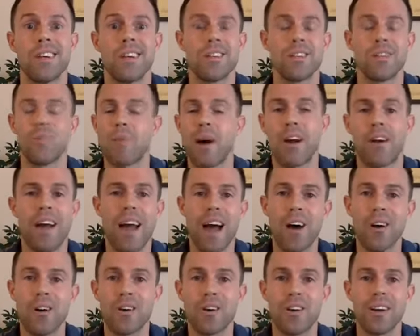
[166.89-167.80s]
No matter
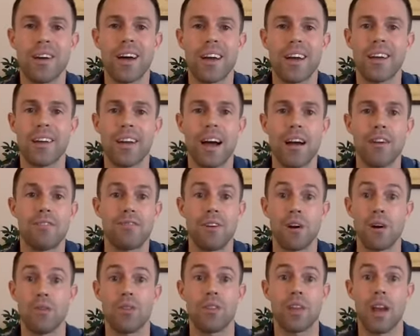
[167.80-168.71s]
how good I
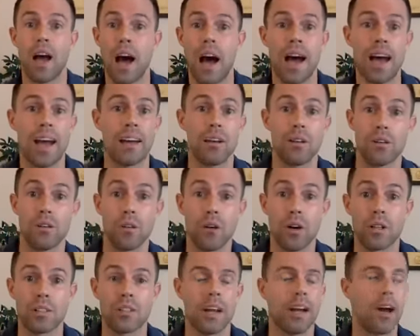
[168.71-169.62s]
felt that I
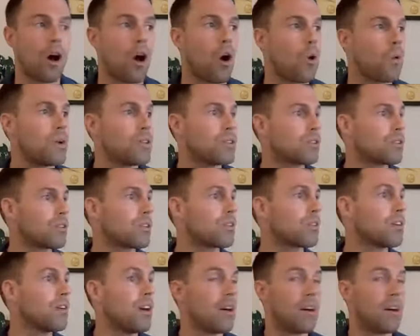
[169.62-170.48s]
looked, I always could